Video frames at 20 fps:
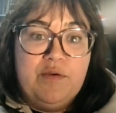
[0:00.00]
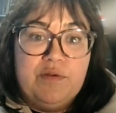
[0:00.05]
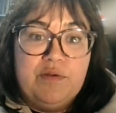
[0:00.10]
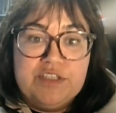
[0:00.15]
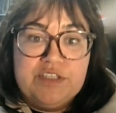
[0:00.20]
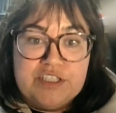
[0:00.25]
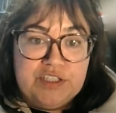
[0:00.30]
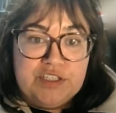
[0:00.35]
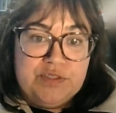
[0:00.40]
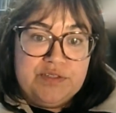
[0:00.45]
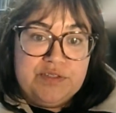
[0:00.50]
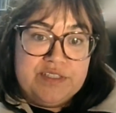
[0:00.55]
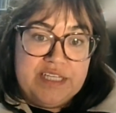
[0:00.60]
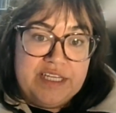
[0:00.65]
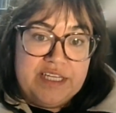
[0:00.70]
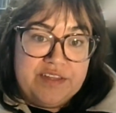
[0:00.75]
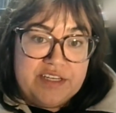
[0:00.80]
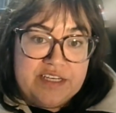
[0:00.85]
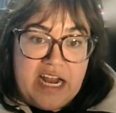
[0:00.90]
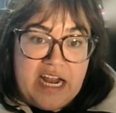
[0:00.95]
just
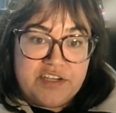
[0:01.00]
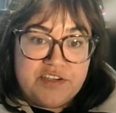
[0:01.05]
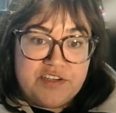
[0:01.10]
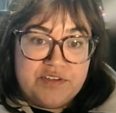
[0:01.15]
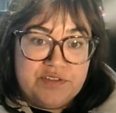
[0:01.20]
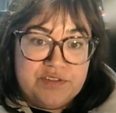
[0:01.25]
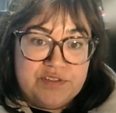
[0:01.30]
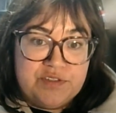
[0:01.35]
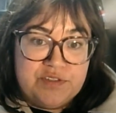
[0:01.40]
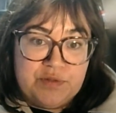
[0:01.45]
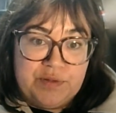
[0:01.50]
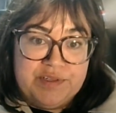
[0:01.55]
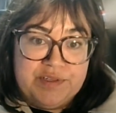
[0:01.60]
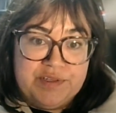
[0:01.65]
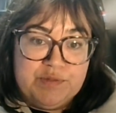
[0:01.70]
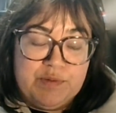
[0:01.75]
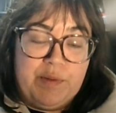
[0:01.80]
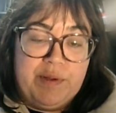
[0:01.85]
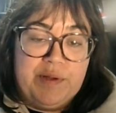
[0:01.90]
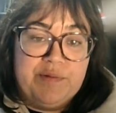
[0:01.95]
using the natural soil
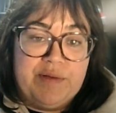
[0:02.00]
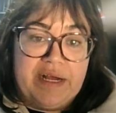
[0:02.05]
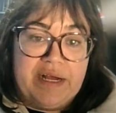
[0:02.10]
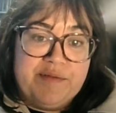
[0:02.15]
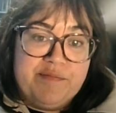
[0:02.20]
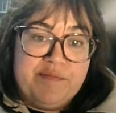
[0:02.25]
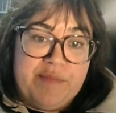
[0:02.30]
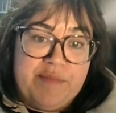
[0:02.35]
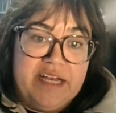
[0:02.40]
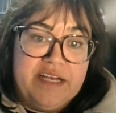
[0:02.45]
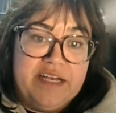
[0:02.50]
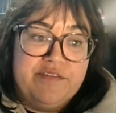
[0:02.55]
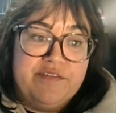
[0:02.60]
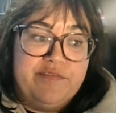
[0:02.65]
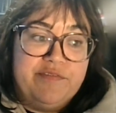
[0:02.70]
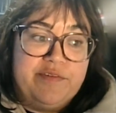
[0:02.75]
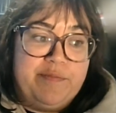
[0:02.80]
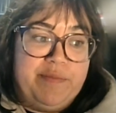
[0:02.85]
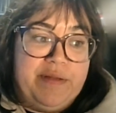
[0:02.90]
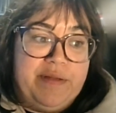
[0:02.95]
is what we recommend.
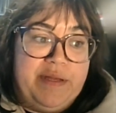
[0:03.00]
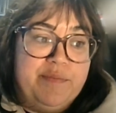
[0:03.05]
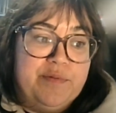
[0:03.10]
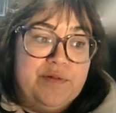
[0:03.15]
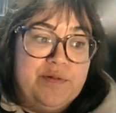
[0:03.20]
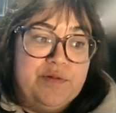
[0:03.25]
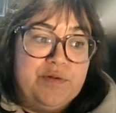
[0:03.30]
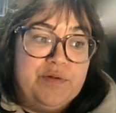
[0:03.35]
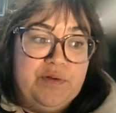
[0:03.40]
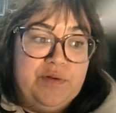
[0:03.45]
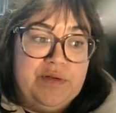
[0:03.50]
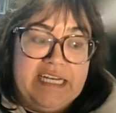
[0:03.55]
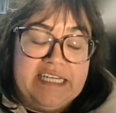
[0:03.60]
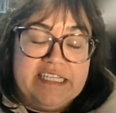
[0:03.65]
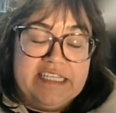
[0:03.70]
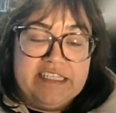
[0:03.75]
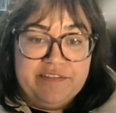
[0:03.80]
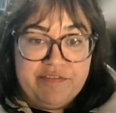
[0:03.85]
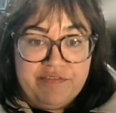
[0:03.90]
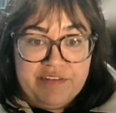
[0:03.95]
For people who
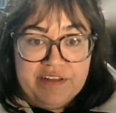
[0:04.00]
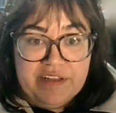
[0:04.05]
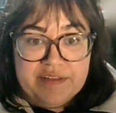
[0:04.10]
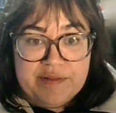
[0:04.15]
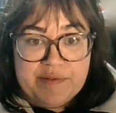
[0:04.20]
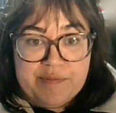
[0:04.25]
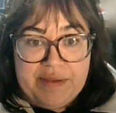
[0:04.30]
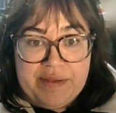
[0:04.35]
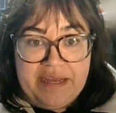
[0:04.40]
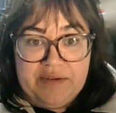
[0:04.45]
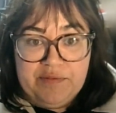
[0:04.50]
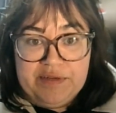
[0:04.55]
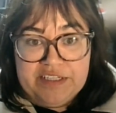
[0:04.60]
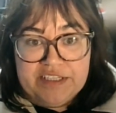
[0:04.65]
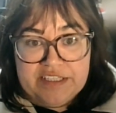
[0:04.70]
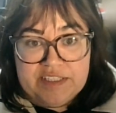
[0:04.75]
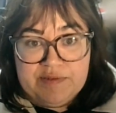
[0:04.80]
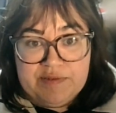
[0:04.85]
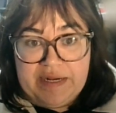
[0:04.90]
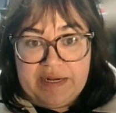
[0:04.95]
need to fill a bed, we
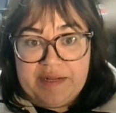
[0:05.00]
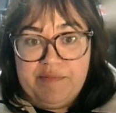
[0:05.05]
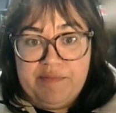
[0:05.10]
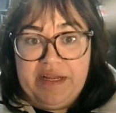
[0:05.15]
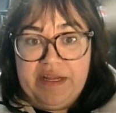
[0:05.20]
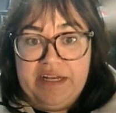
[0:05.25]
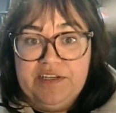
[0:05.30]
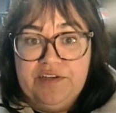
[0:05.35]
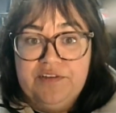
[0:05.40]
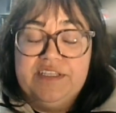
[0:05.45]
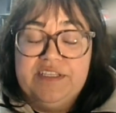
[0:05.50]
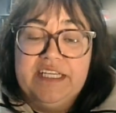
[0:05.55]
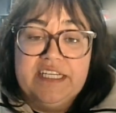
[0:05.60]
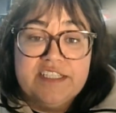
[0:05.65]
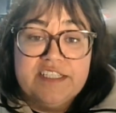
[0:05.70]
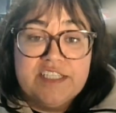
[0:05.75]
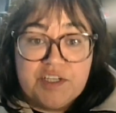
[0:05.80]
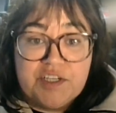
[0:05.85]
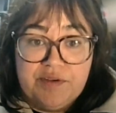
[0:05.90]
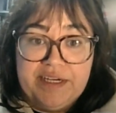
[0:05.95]
just recommend using
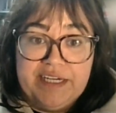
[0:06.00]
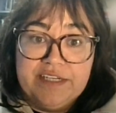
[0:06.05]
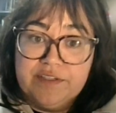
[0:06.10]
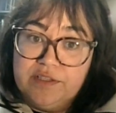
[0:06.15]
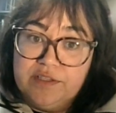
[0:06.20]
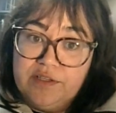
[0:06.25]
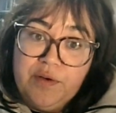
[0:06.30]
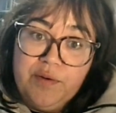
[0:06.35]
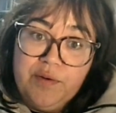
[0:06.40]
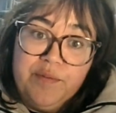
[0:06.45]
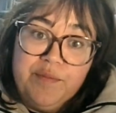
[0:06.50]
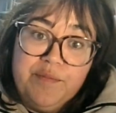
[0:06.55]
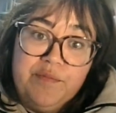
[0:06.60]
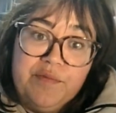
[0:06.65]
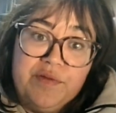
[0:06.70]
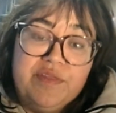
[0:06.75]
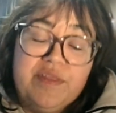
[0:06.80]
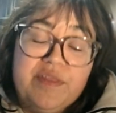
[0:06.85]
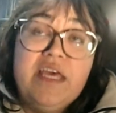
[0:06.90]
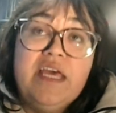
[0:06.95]
a screened loam
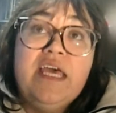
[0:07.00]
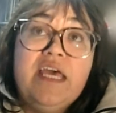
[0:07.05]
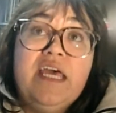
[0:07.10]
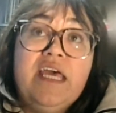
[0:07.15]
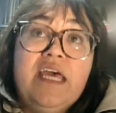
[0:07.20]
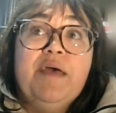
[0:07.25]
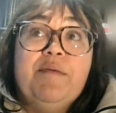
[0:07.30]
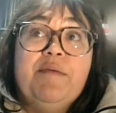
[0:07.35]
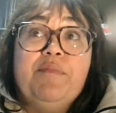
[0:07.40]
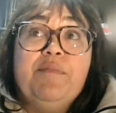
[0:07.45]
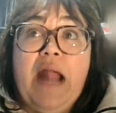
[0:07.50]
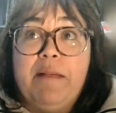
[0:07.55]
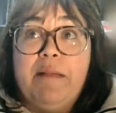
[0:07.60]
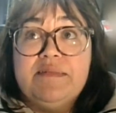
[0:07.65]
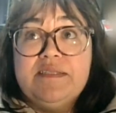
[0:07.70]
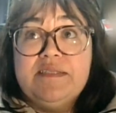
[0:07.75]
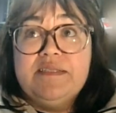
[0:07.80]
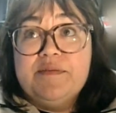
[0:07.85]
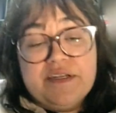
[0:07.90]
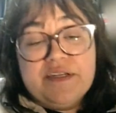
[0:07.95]
with
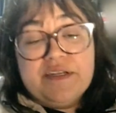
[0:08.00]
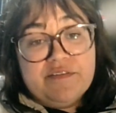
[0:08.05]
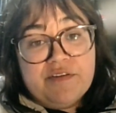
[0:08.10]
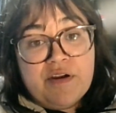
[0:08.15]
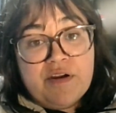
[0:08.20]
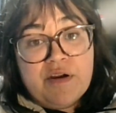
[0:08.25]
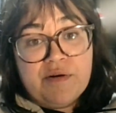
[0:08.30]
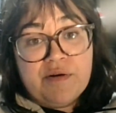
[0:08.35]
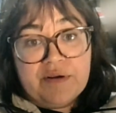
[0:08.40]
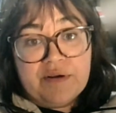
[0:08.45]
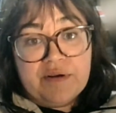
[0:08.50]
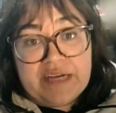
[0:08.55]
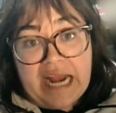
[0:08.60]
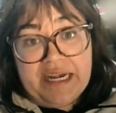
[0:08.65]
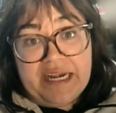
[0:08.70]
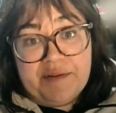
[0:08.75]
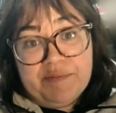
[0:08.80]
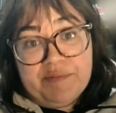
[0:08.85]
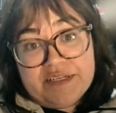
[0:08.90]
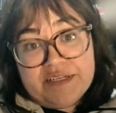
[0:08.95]
perhaps a bit of
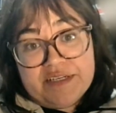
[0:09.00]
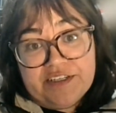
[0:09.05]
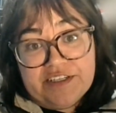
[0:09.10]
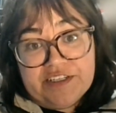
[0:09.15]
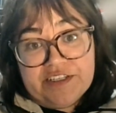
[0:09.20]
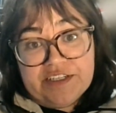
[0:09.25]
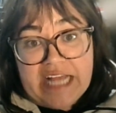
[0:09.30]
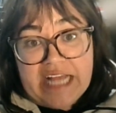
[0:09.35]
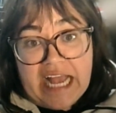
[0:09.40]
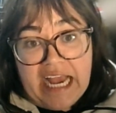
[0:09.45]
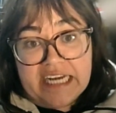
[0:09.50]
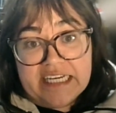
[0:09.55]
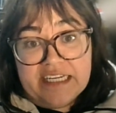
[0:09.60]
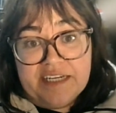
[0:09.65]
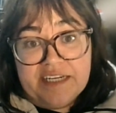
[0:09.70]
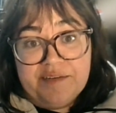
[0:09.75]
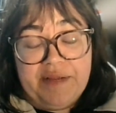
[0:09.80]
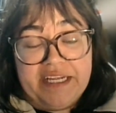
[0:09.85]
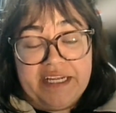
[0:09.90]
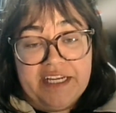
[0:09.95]
organic material
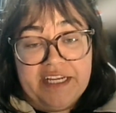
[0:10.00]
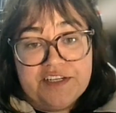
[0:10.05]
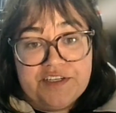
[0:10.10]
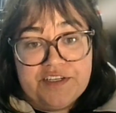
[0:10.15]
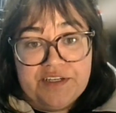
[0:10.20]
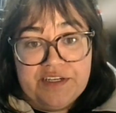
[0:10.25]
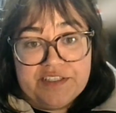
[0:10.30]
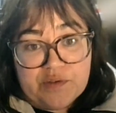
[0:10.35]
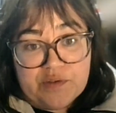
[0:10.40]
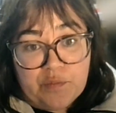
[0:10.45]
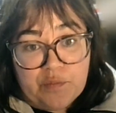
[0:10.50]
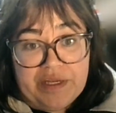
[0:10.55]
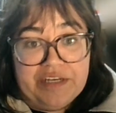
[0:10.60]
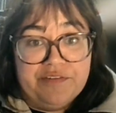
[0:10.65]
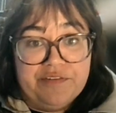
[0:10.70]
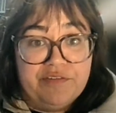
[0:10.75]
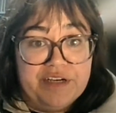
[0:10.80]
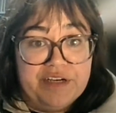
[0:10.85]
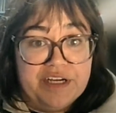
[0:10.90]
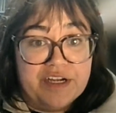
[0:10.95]
added, making sure it's a
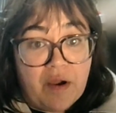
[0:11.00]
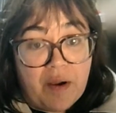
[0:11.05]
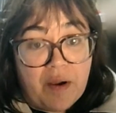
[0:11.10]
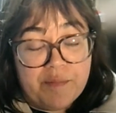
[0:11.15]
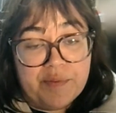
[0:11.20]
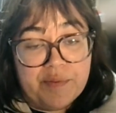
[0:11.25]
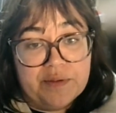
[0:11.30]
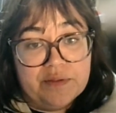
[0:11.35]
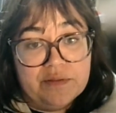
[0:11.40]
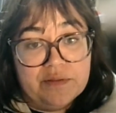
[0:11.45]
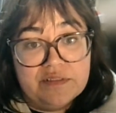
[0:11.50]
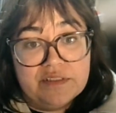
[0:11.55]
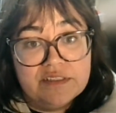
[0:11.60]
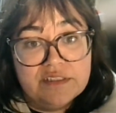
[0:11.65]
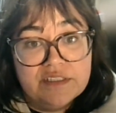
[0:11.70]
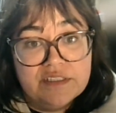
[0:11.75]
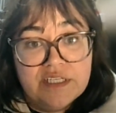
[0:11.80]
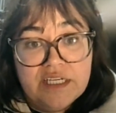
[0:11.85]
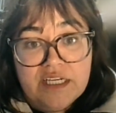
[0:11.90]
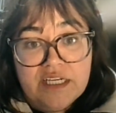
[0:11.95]
weed-free
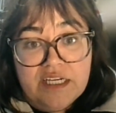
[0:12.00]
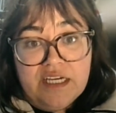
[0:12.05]
compost.